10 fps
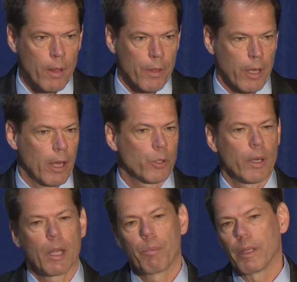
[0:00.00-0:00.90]
the country
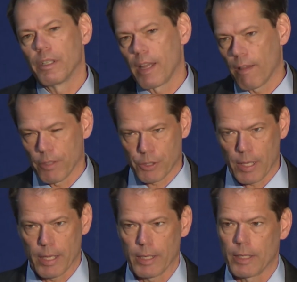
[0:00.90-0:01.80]
had been
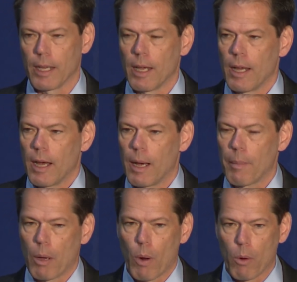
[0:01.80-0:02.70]
devastated. Um,
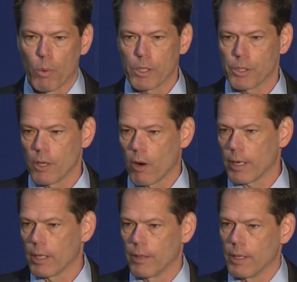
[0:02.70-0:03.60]
I, I, wish the, arch
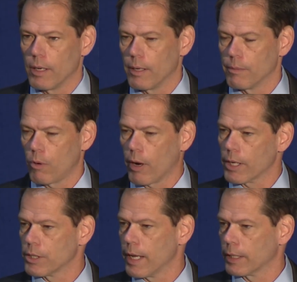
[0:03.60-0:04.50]
the uh,
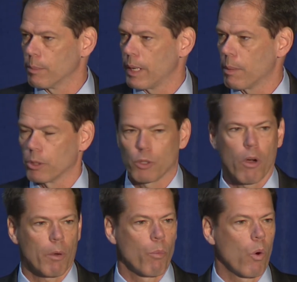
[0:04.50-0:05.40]
architect had been able to
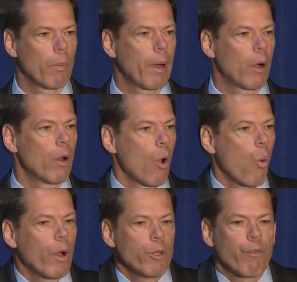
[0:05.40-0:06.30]
talk more about
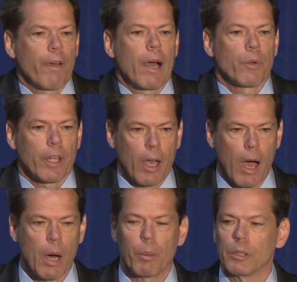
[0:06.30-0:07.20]
what you found in
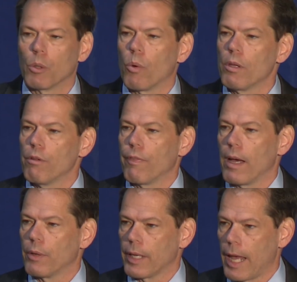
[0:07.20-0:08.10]
Kabul and what you
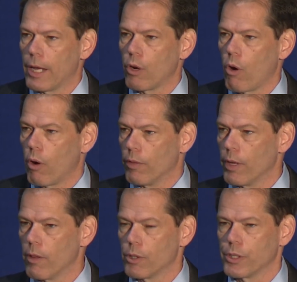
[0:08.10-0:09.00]
found in Kandahar and the
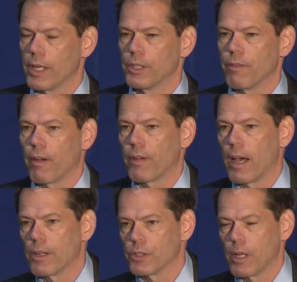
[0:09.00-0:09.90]
other cities of
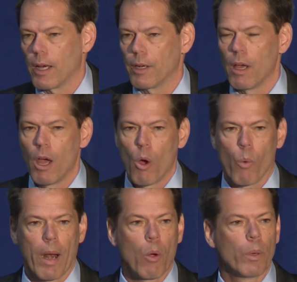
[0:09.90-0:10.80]
Afghanistan.
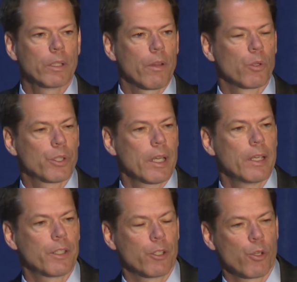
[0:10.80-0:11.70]
When I went to those
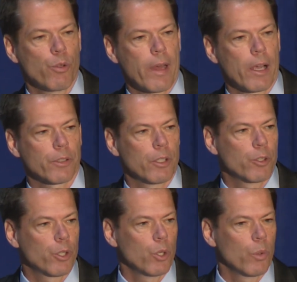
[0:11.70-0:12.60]
cities in
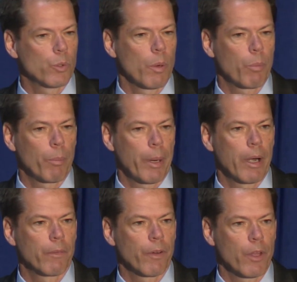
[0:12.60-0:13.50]
2002 as we
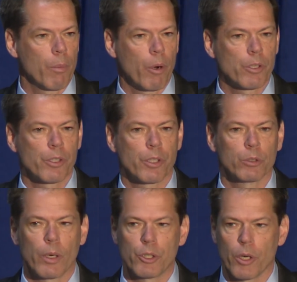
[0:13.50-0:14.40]
prepared for the emergency
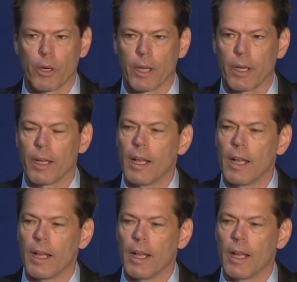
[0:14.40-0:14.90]
Jirga,